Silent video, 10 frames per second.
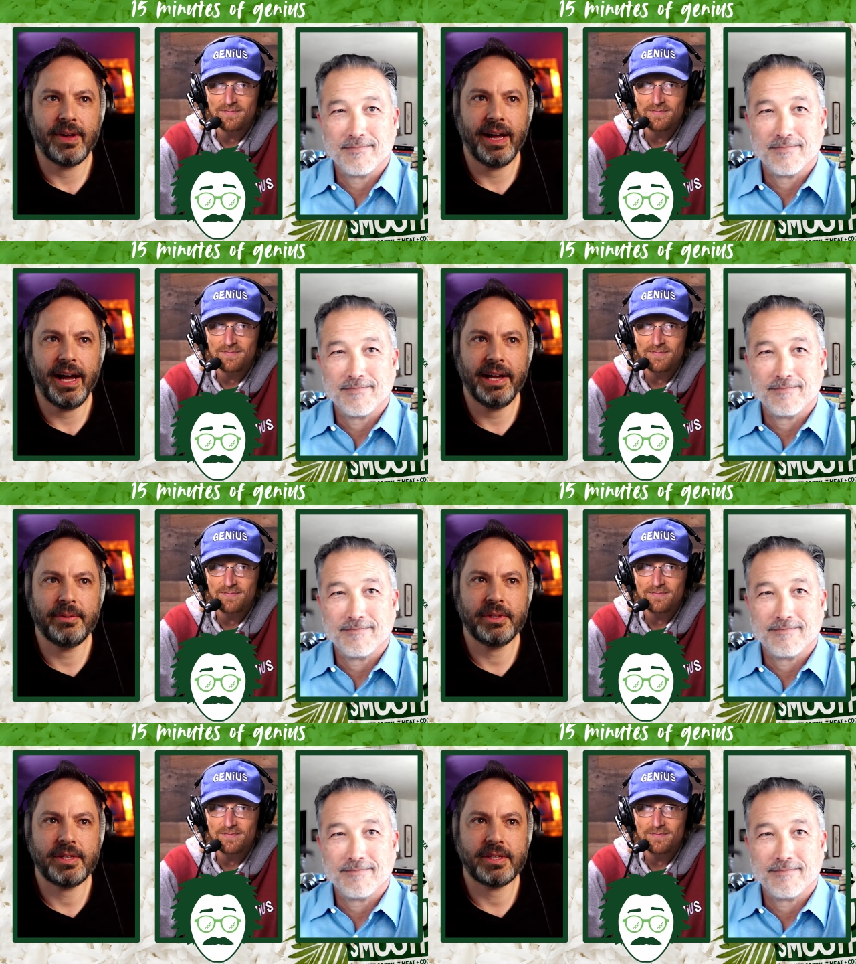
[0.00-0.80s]
Speaker 1: I
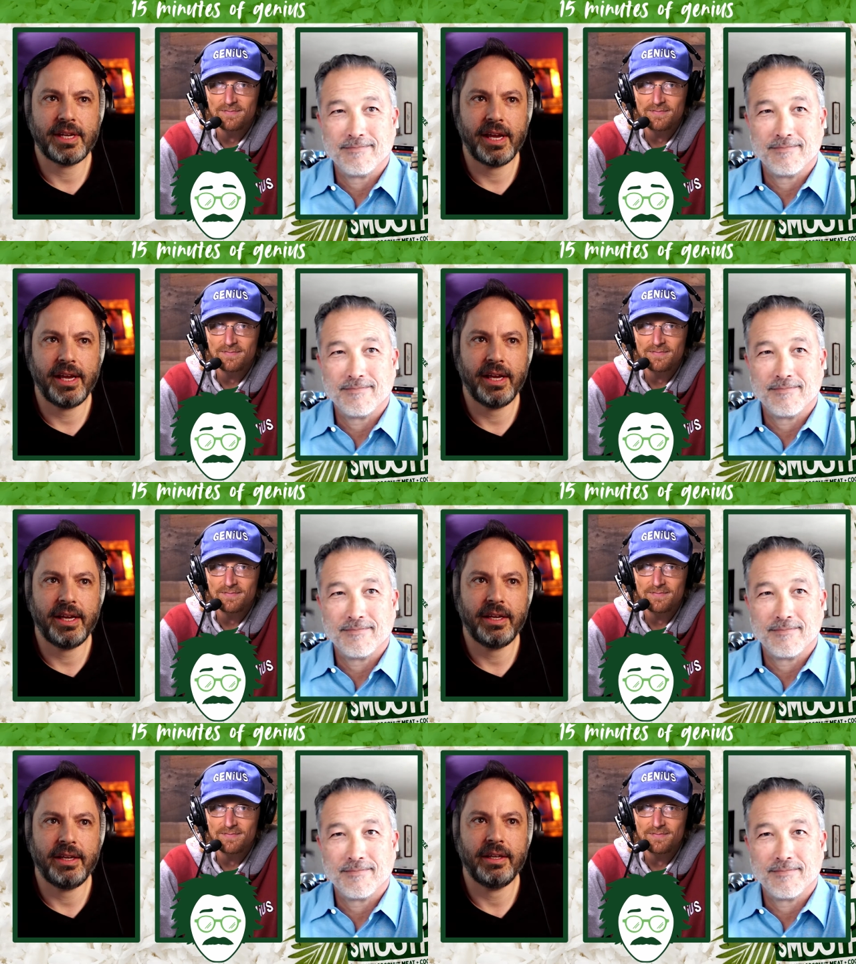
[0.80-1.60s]
would
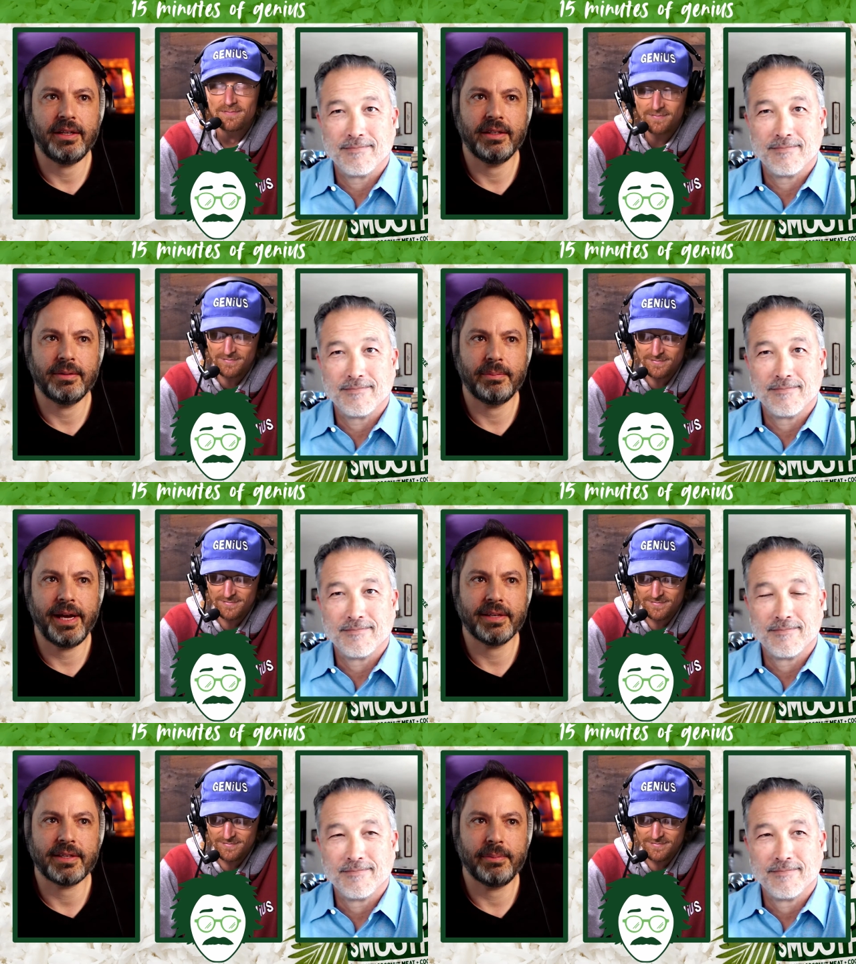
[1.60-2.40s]
say
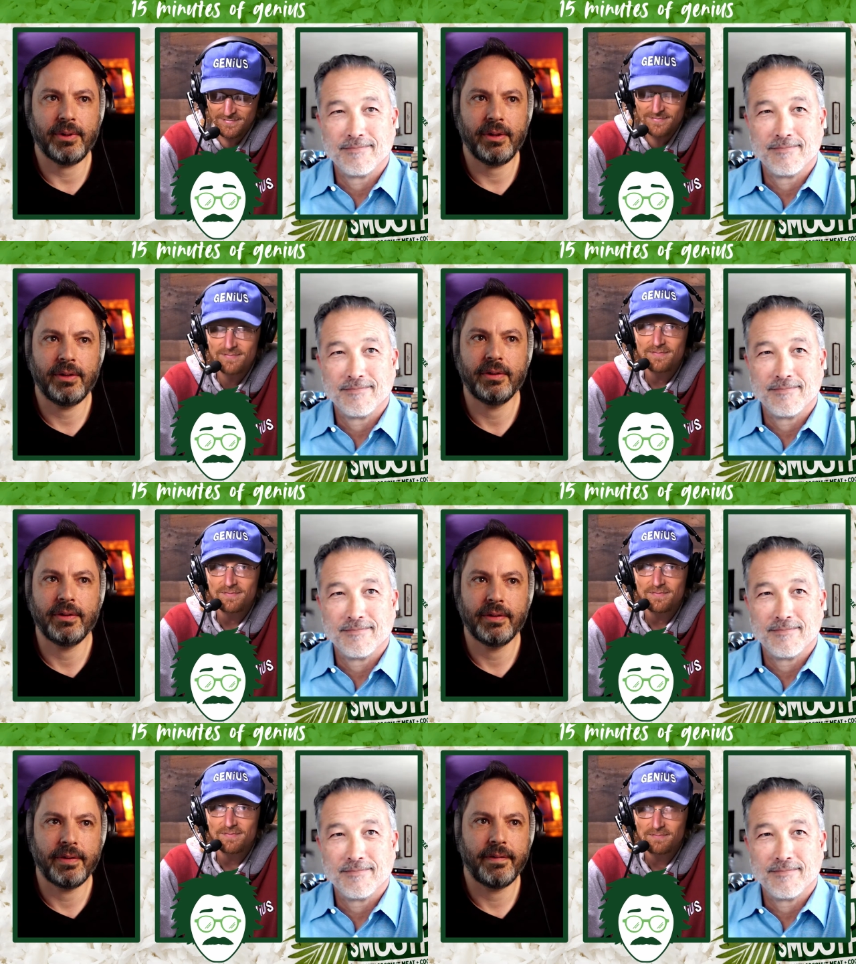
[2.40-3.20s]
basketball.
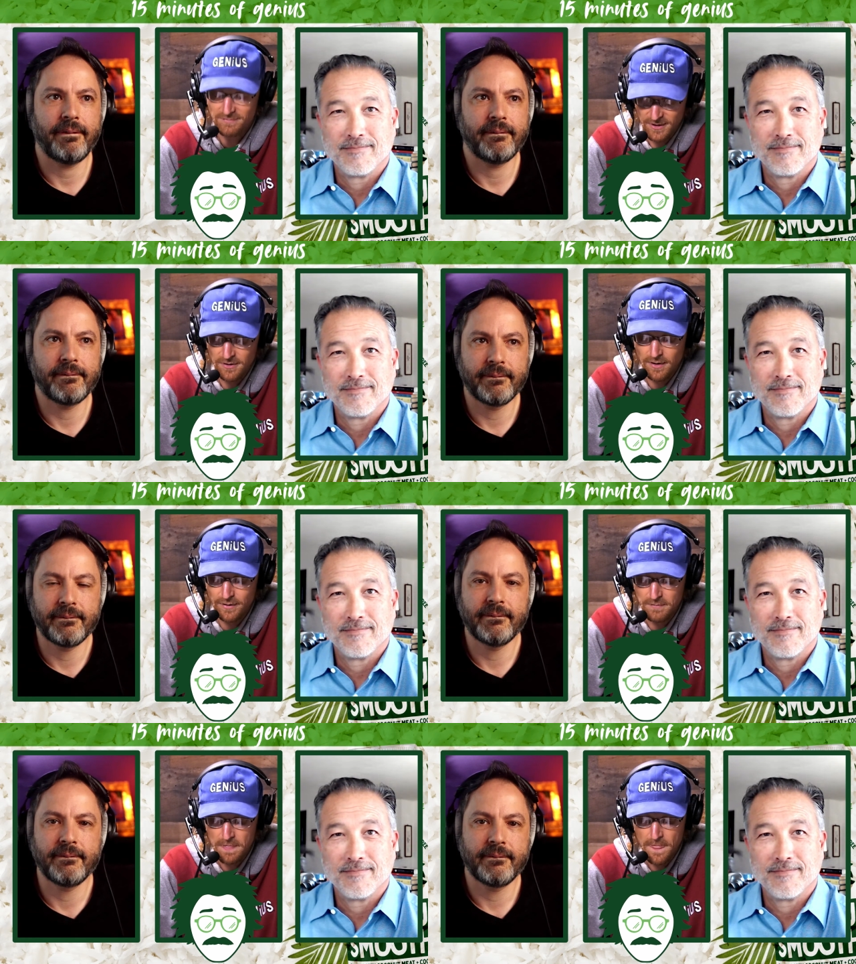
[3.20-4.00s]
Speaker 2: Love it.
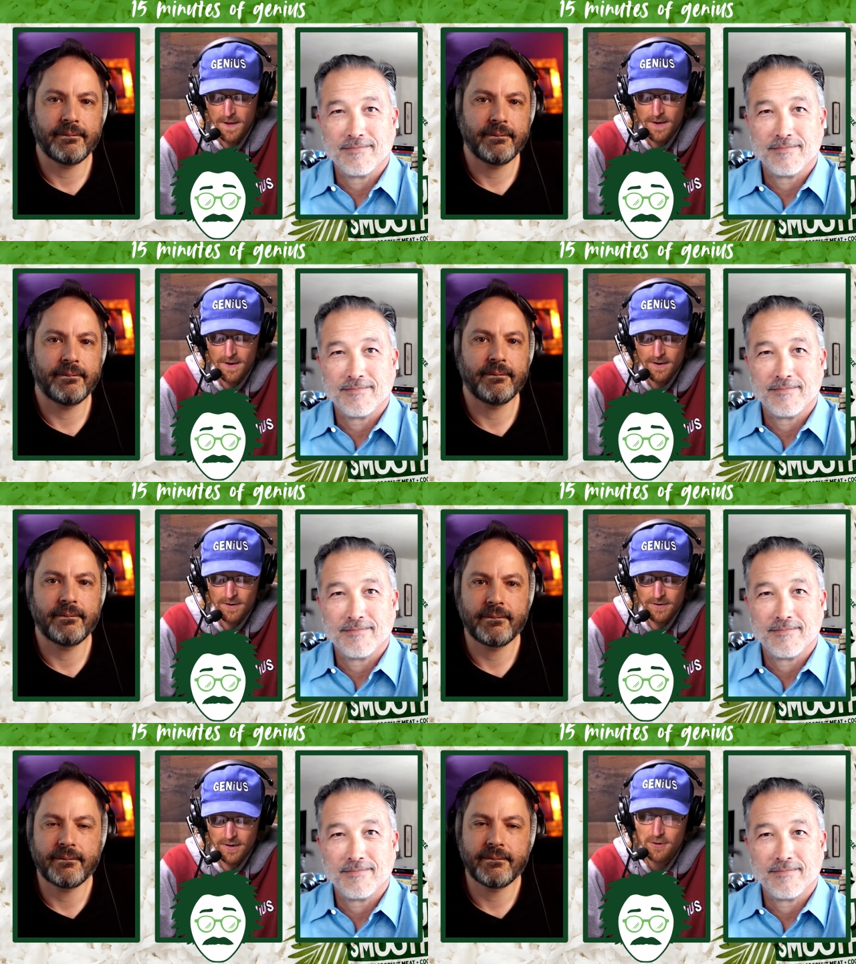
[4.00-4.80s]

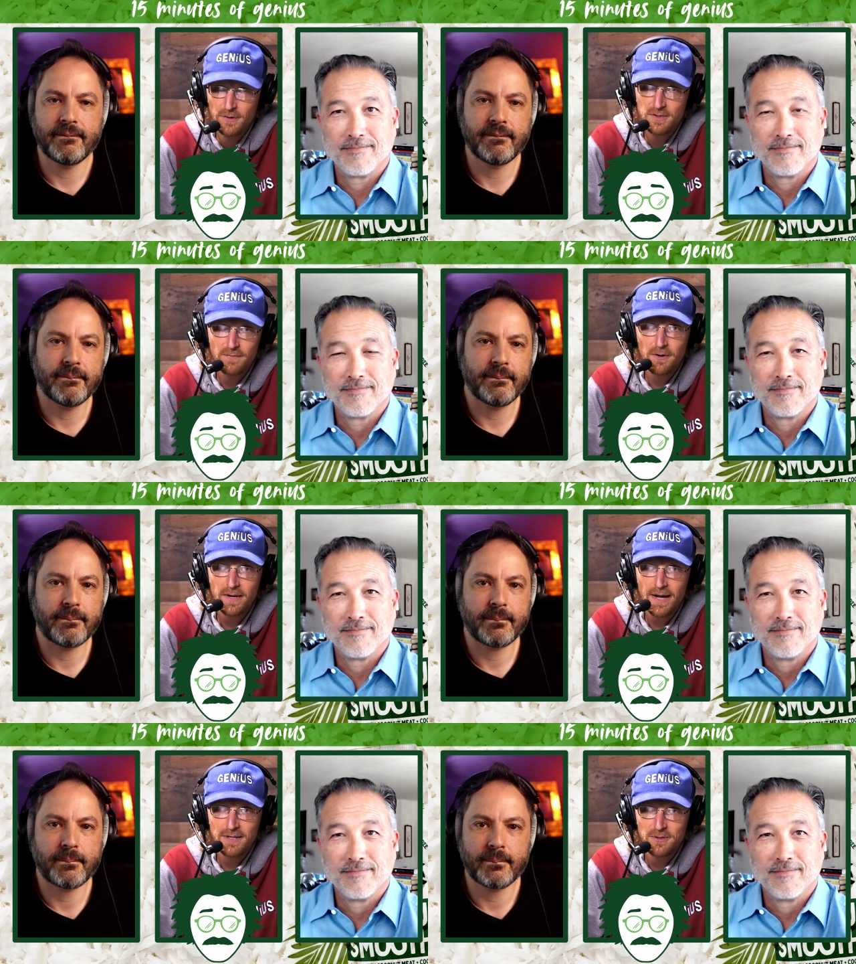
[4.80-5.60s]
Okay, Chris, you've already
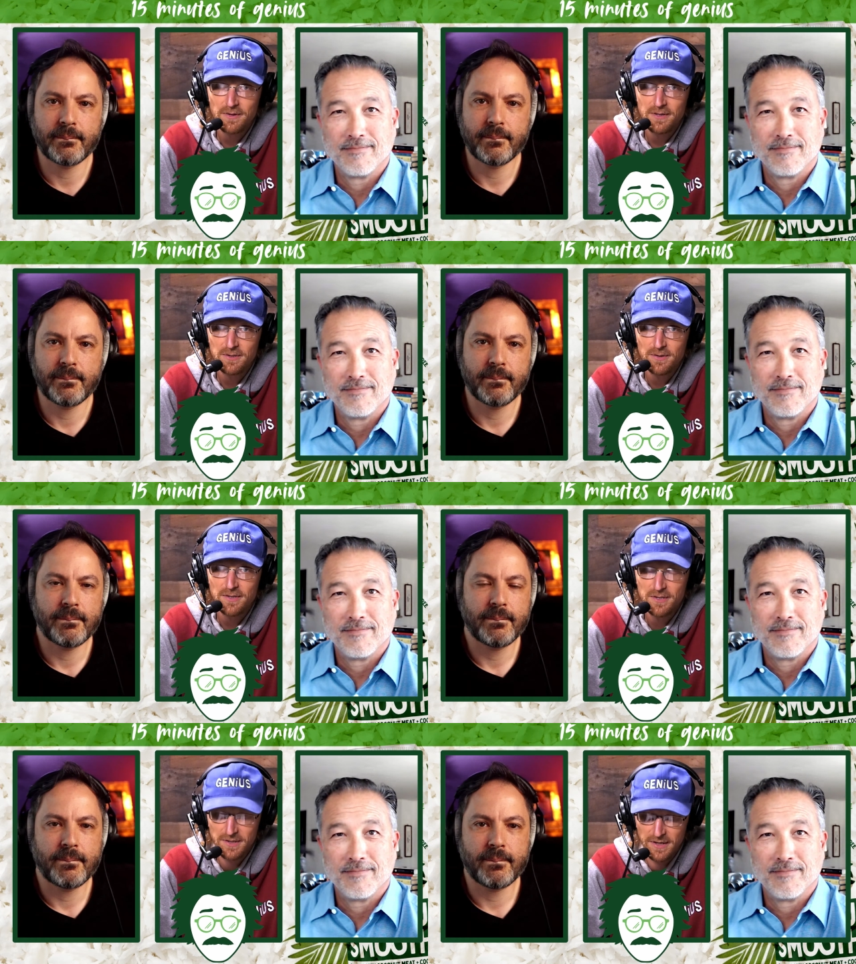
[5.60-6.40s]
answered this, so this is
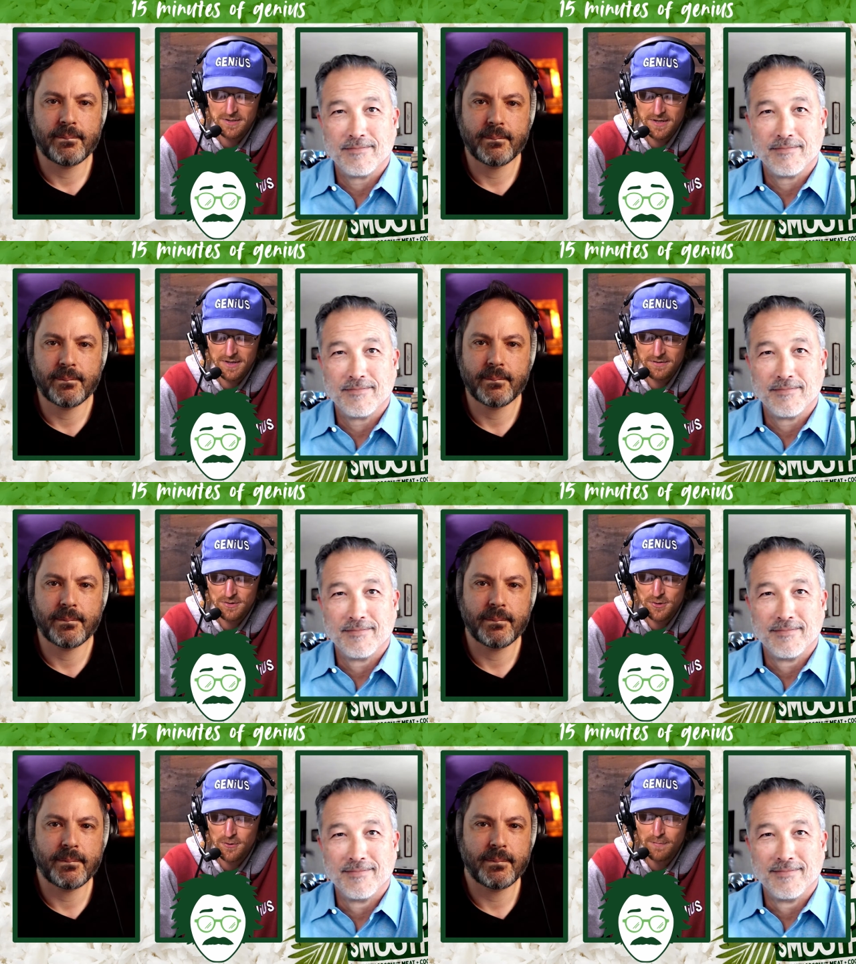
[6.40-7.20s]
easy.
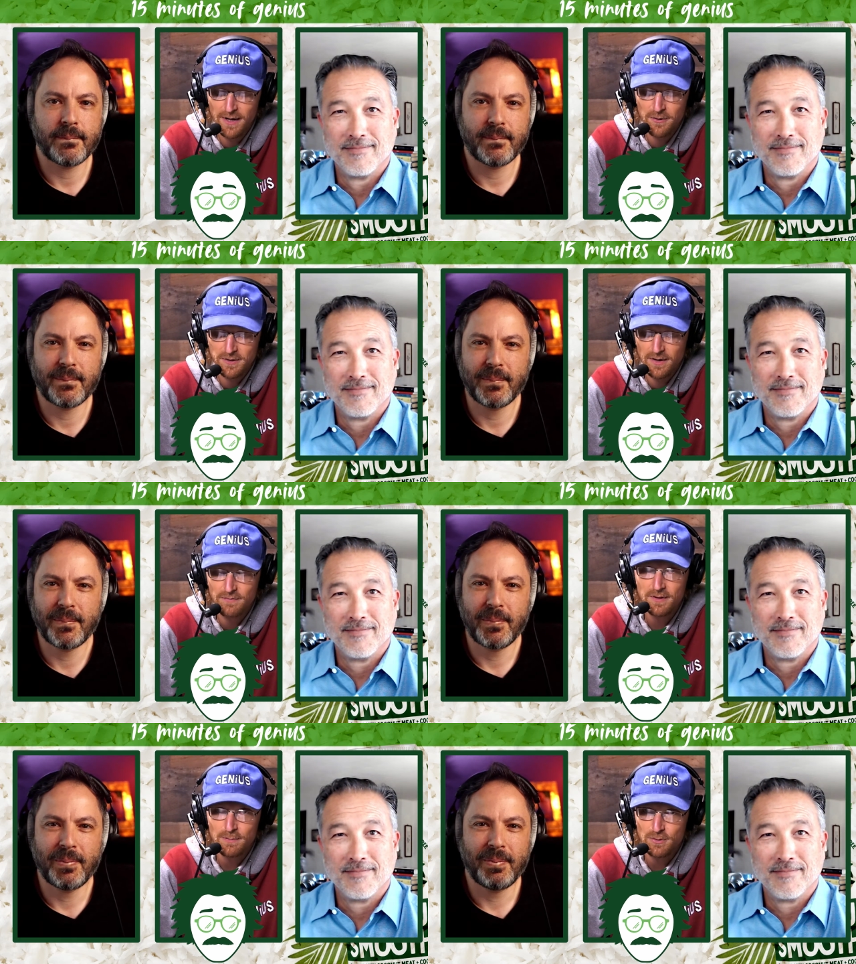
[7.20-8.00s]
Zoom, Microsoft
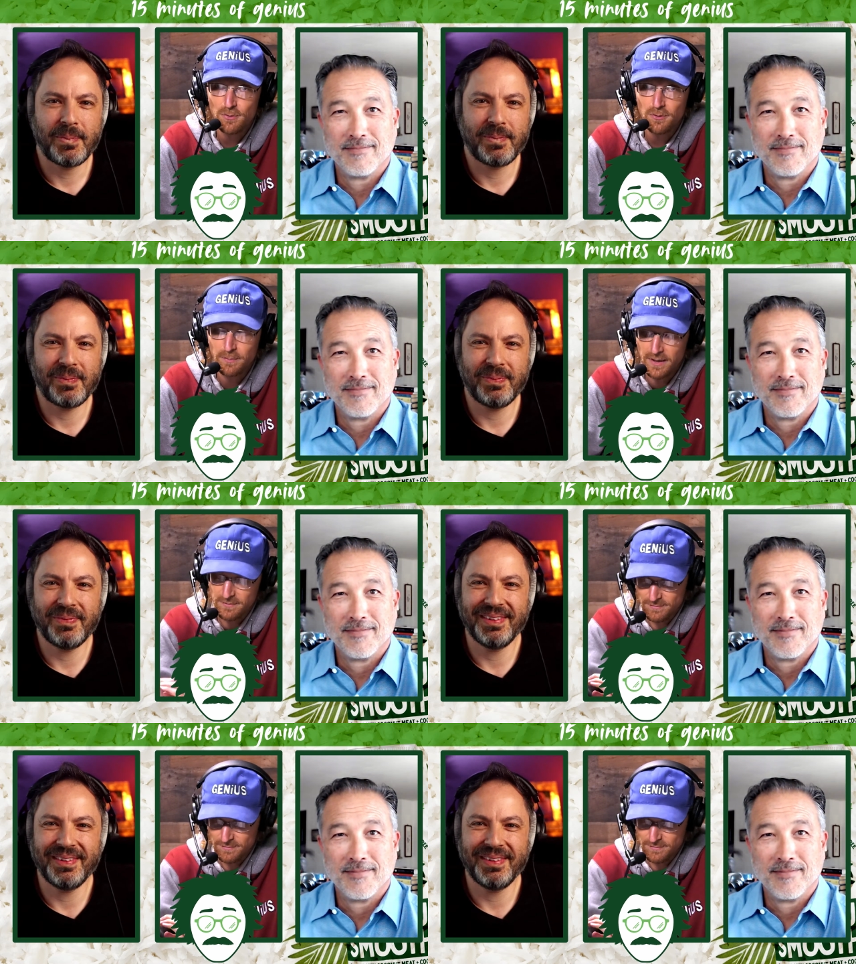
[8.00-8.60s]
Teams, or Google Meet.